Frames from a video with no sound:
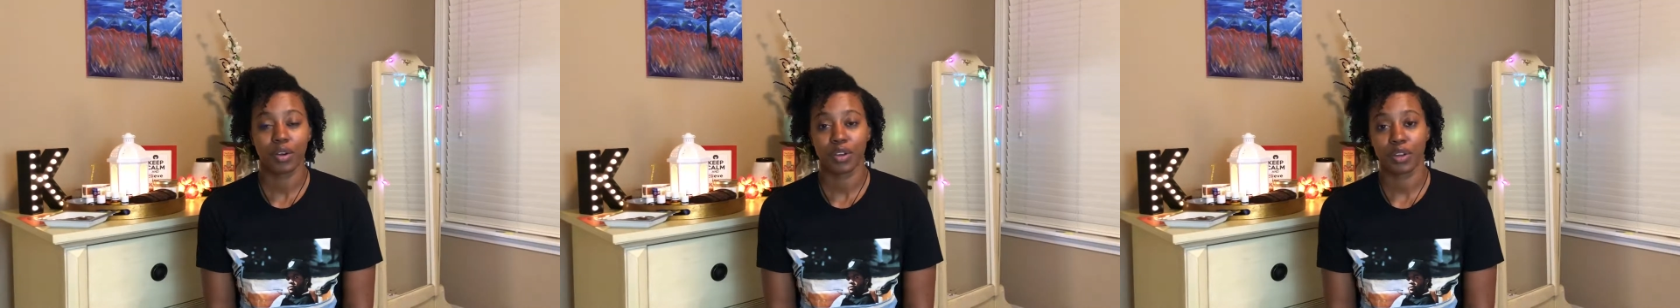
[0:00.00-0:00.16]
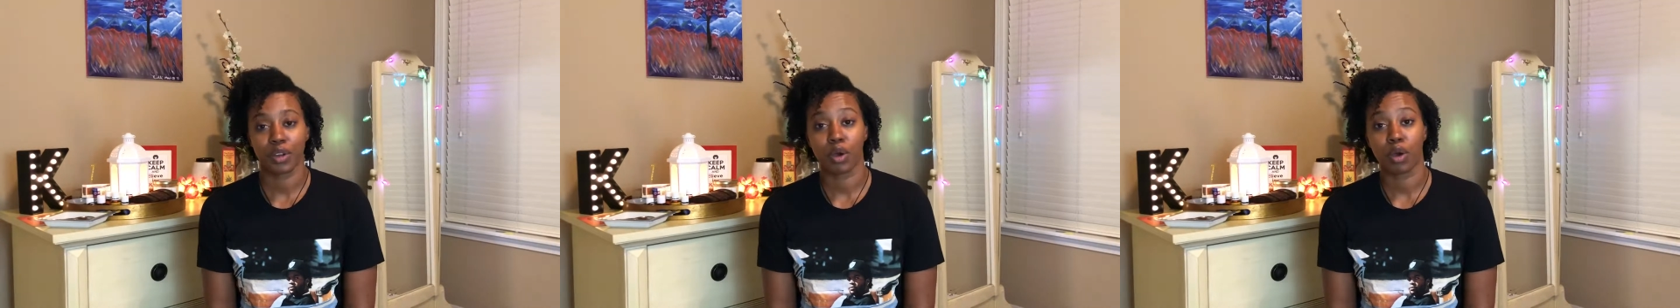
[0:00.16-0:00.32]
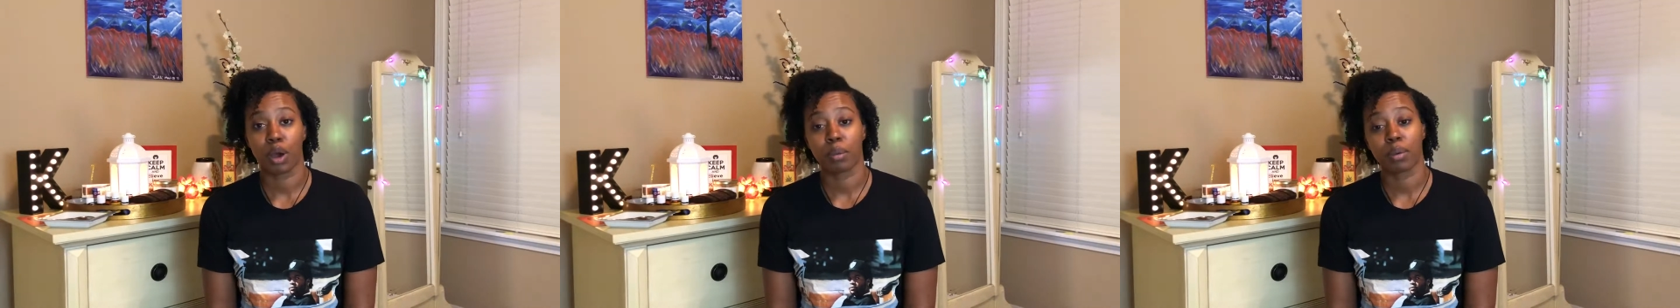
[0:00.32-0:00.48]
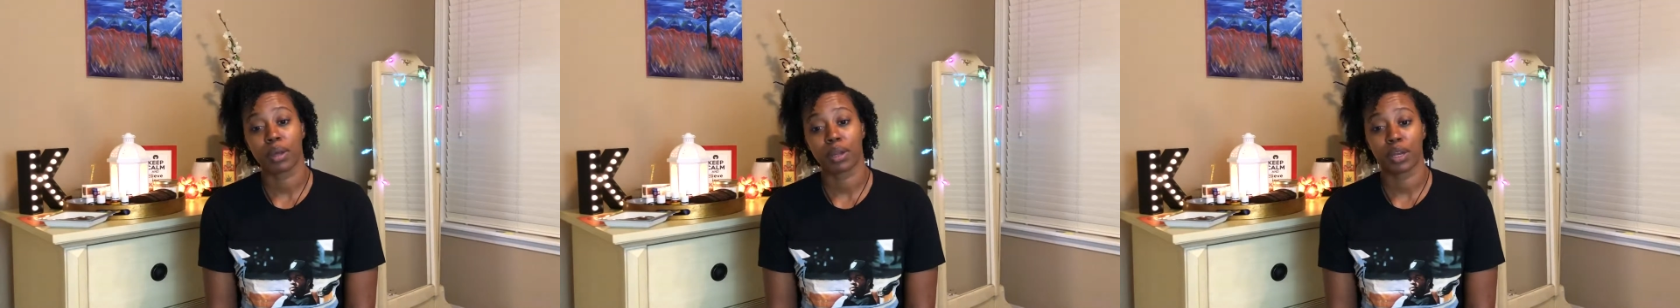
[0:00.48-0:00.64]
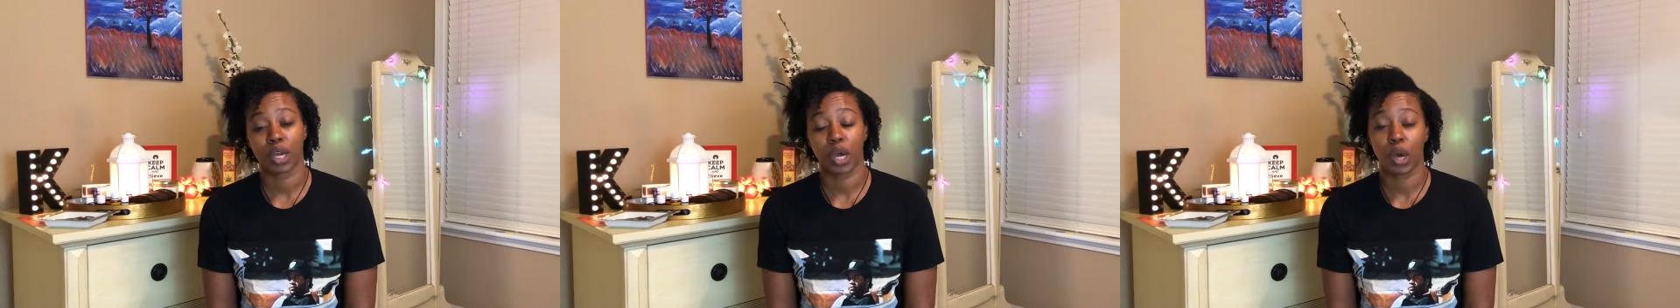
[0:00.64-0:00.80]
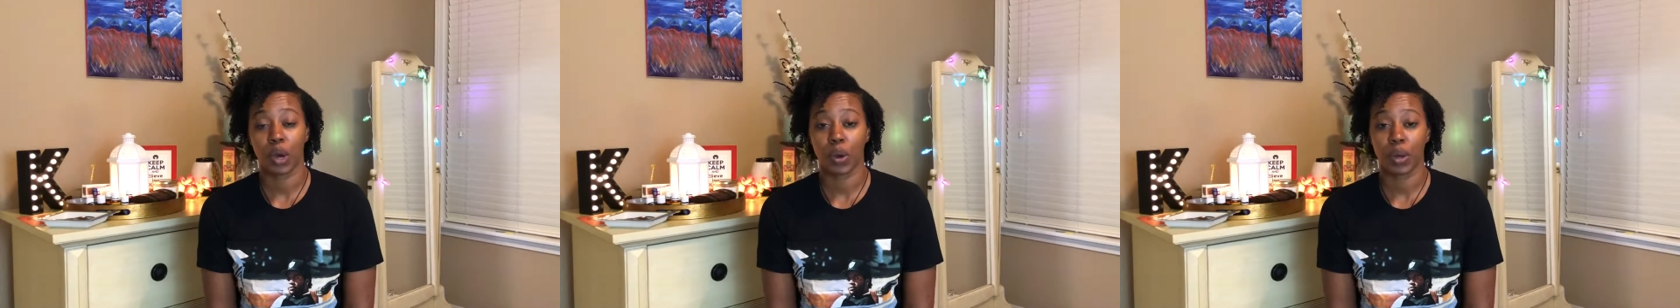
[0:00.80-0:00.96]
I'm going
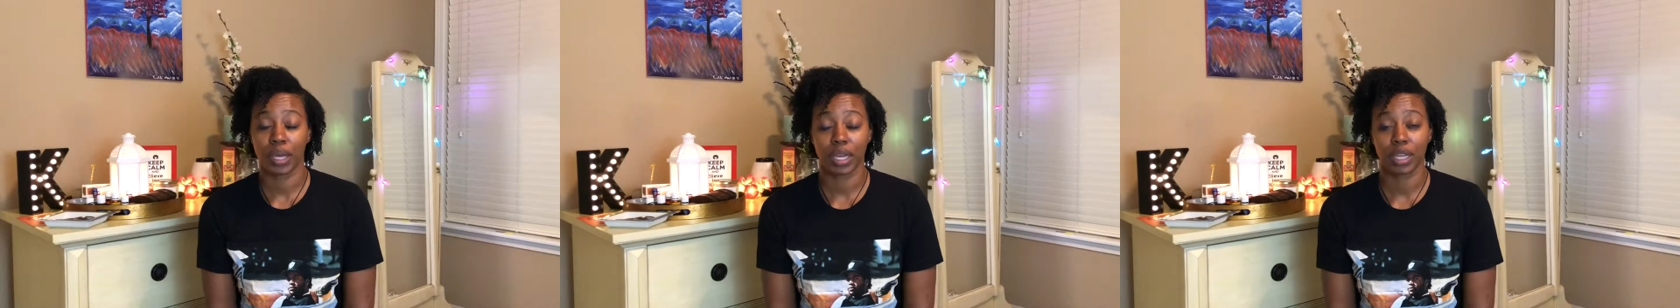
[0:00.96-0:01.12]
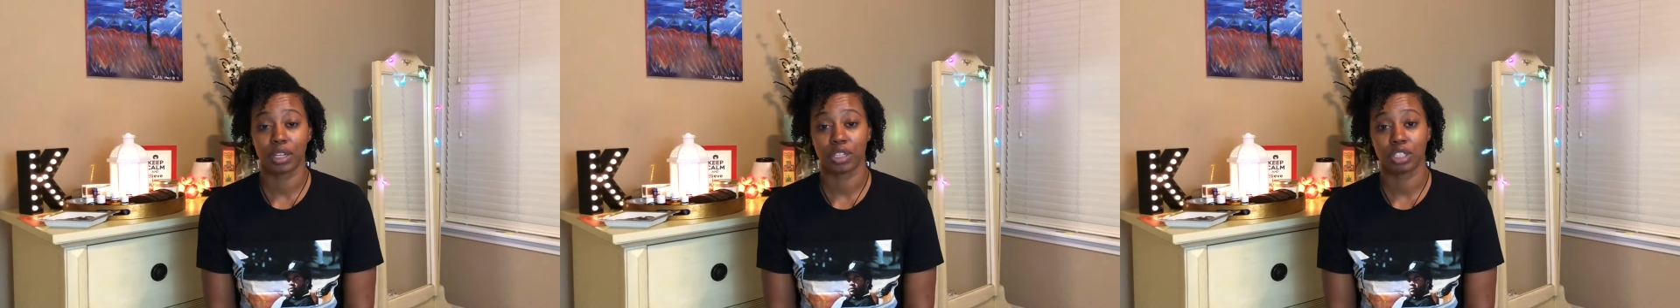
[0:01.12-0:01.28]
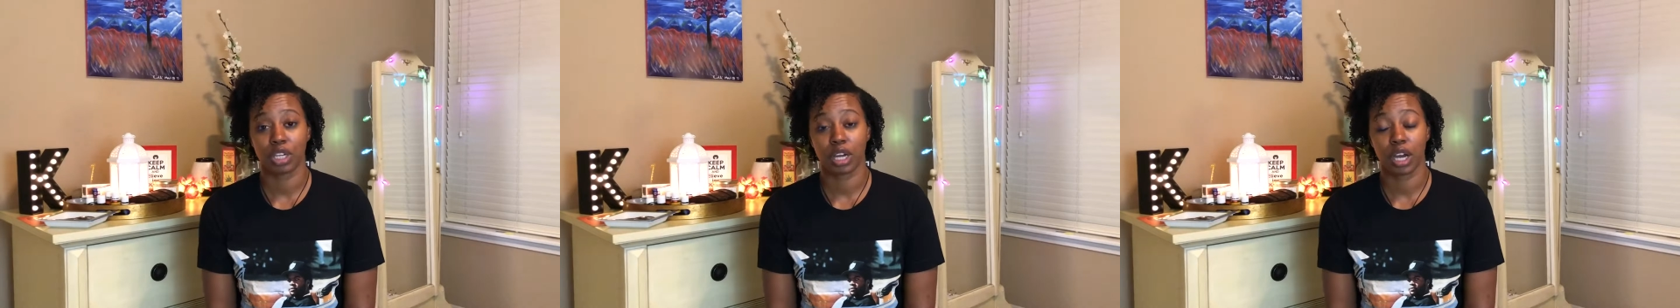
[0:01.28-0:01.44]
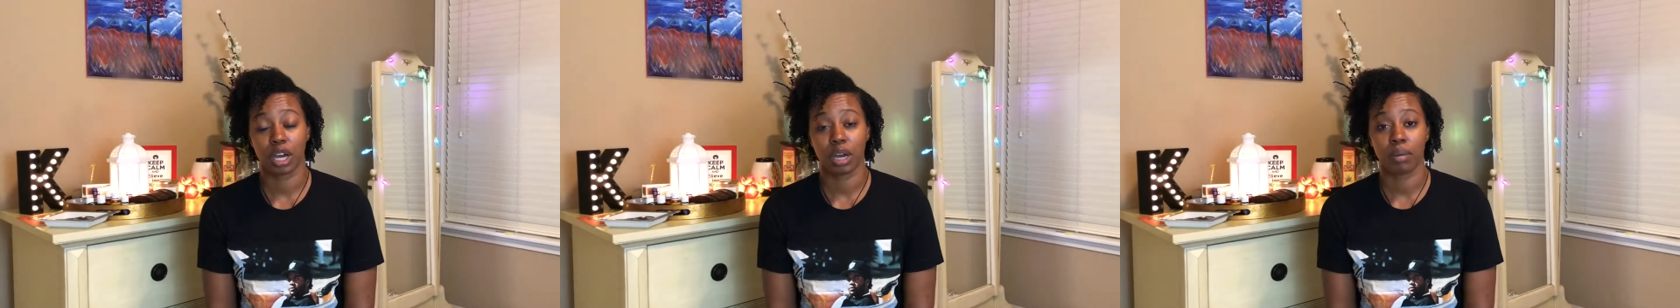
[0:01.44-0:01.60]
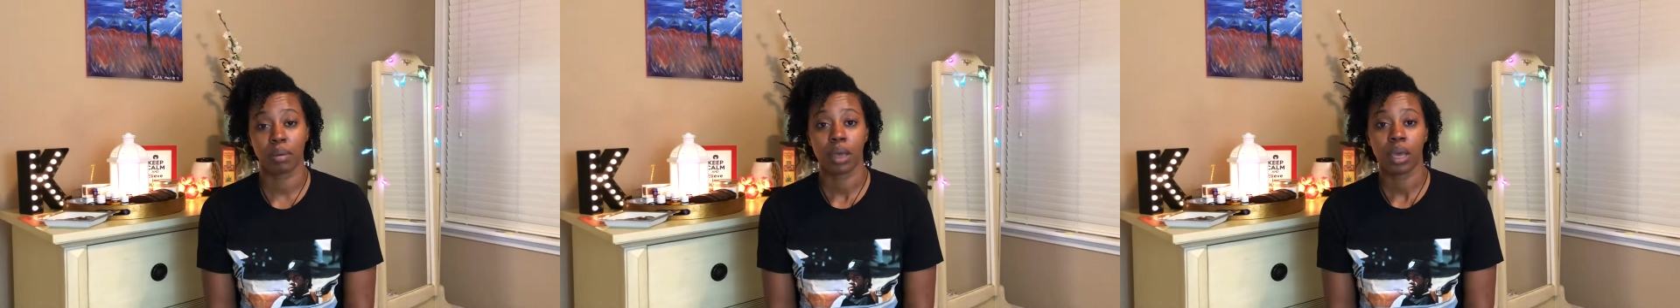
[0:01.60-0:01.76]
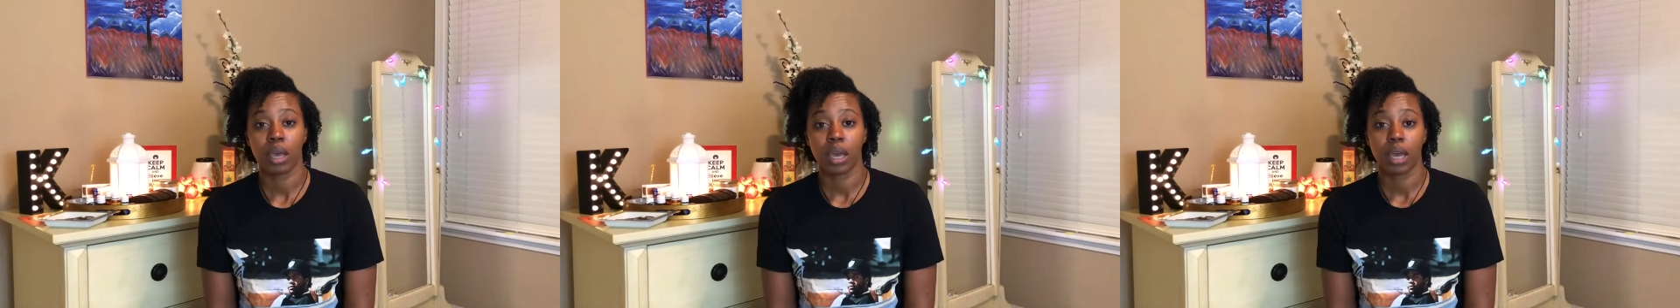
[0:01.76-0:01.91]
to go and get a job